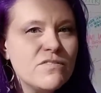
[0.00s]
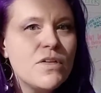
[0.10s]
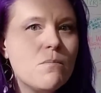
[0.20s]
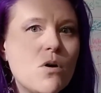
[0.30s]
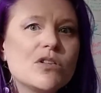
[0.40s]
of the
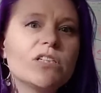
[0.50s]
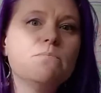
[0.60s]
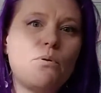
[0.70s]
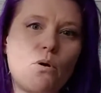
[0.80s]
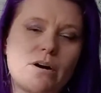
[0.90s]
most
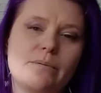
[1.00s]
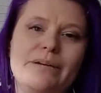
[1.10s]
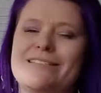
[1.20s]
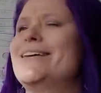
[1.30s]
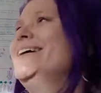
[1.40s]
important
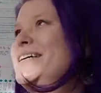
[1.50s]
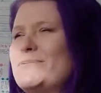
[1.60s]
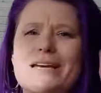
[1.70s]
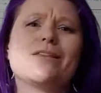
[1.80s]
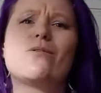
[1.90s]
beats. I keep
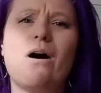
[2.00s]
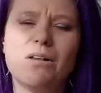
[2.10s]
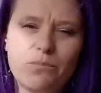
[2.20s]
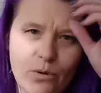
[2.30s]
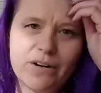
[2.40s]
saying they're all
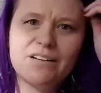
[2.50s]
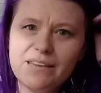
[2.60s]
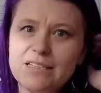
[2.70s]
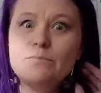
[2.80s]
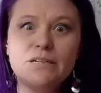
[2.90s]
important.
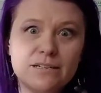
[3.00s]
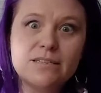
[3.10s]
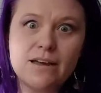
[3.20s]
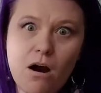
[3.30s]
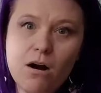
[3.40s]
That's because
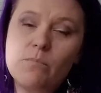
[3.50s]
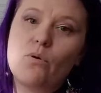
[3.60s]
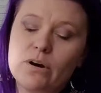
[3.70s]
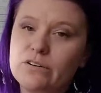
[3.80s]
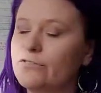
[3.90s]
they are
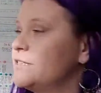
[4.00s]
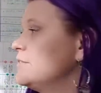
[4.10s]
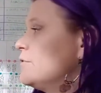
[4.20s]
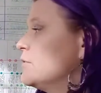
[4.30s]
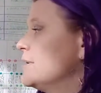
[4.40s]
important for
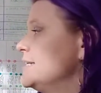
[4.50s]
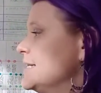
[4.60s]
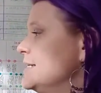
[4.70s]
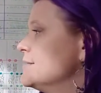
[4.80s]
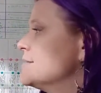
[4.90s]
different
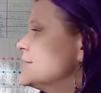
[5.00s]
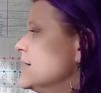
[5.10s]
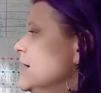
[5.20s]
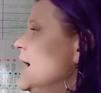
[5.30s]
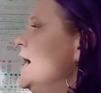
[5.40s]
reasons.
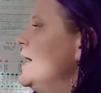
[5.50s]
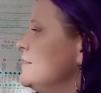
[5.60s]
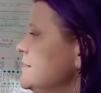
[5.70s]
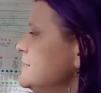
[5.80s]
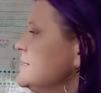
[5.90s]

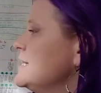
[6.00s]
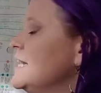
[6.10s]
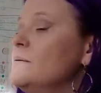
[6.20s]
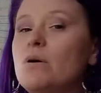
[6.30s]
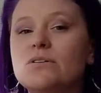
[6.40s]
And this is
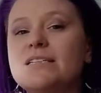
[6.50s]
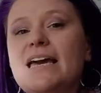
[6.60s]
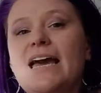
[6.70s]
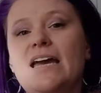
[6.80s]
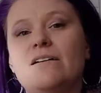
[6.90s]
inmost
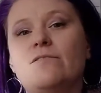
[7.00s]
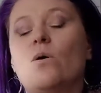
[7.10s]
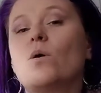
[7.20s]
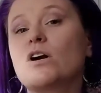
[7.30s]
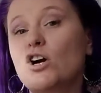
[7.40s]
cave
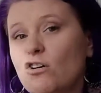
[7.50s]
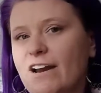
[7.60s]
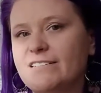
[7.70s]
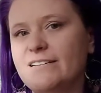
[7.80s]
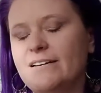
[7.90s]
or
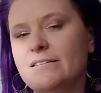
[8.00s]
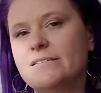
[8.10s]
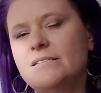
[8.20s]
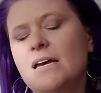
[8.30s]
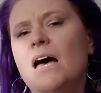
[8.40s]

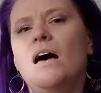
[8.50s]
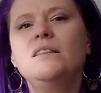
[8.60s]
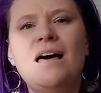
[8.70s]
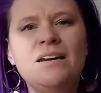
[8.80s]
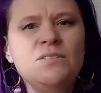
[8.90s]
crisis. A
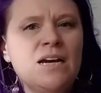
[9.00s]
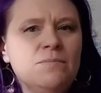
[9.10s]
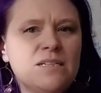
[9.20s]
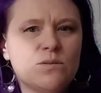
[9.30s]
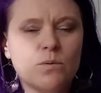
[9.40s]
lot of
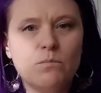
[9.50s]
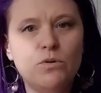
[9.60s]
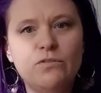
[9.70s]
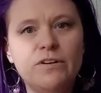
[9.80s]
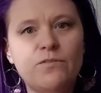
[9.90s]
times as we're
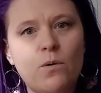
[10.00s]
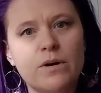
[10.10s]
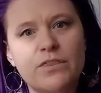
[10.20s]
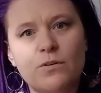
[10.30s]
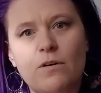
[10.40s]
moving
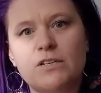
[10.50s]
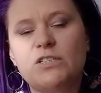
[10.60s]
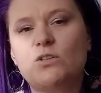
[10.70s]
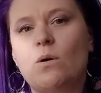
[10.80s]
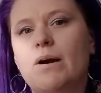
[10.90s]
forward through our
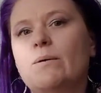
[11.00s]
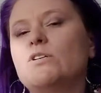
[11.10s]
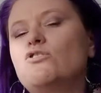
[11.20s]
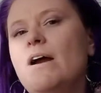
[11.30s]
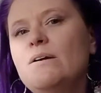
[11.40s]
story, we're
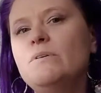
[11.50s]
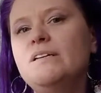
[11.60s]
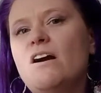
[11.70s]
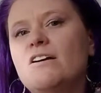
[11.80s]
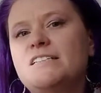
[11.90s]
trying
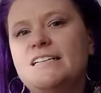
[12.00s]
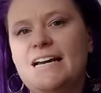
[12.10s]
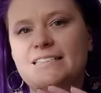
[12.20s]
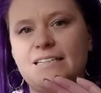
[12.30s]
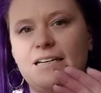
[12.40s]
really hard to
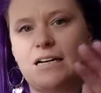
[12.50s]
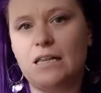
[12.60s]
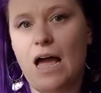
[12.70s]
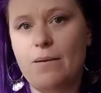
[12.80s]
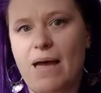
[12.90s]
get to the
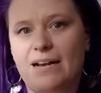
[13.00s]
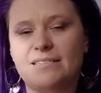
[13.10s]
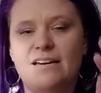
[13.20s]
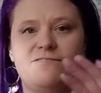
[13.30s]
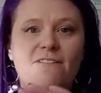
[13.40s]
climax,
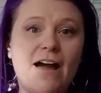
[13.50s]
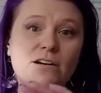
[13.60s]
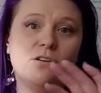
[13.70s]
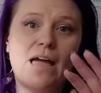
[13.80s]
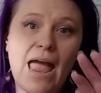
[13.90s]
that
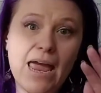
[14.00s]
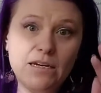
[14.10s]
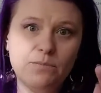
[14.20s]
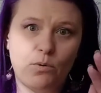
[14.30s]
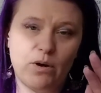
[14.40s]
final
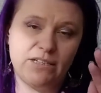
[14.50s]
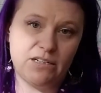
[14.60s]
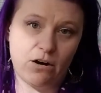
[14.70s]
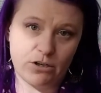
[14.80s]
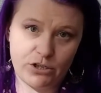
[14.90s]
end point
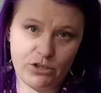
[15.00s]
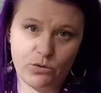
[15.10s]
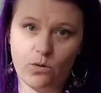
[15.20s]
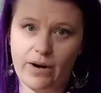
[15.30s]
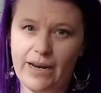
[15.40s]
in our
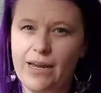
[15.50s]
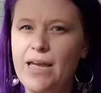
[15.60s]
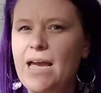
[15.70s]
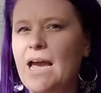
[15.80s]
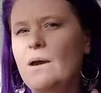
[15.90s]
story.
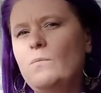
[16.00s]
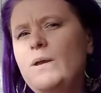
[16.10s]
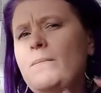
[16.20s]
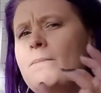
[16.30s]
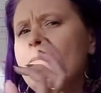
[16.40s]
And
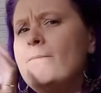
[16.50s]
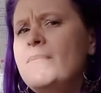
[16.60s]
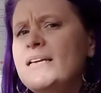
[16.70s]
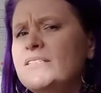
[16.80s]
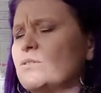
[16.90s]
we
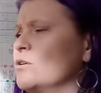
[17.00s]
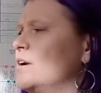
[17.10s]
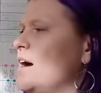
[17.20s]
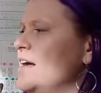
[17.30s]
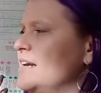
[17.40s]
miss or
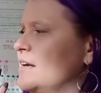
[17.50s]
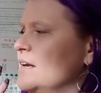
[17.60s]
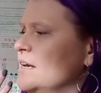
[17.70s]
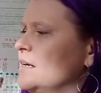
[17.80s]
kind of